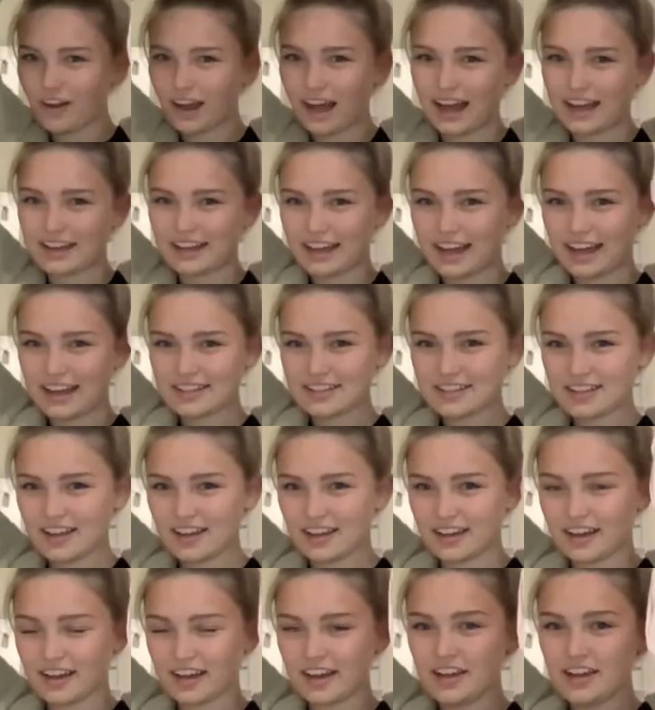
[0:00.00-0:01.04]
and it has
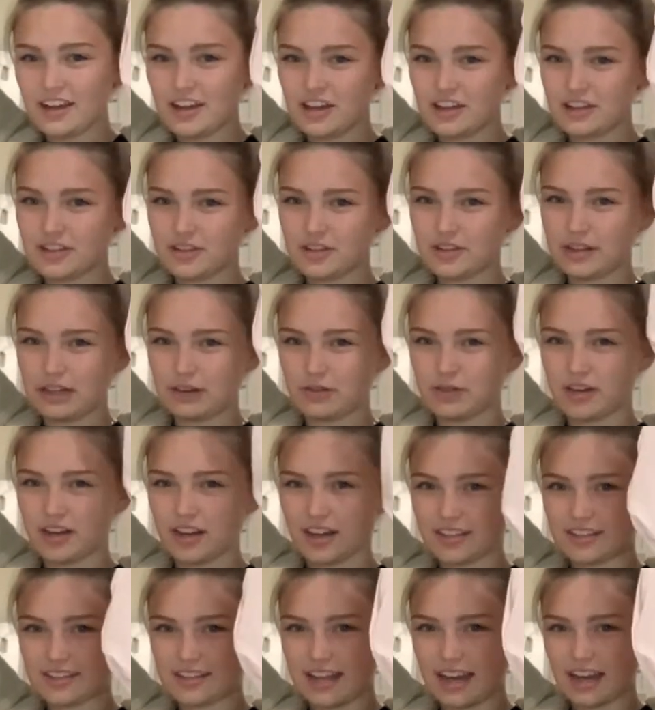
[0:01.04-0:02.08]
like two little
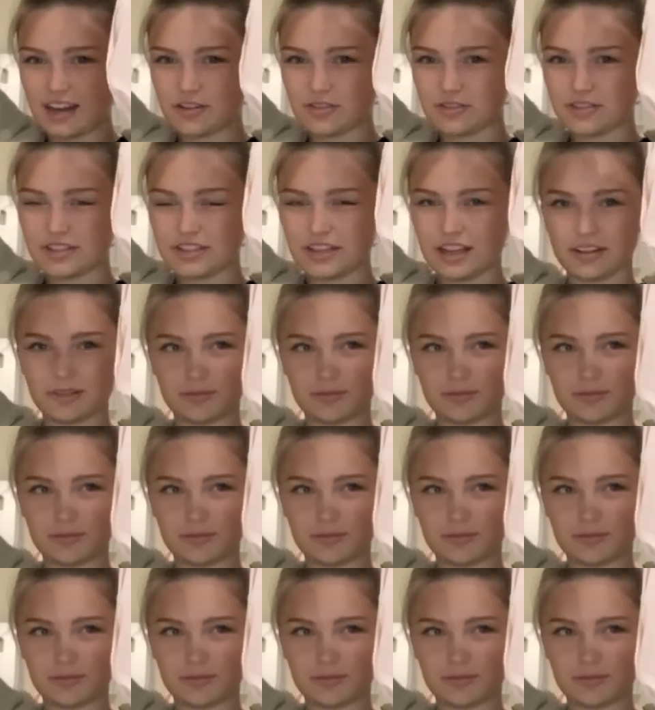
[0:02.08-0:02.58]
cutouts down the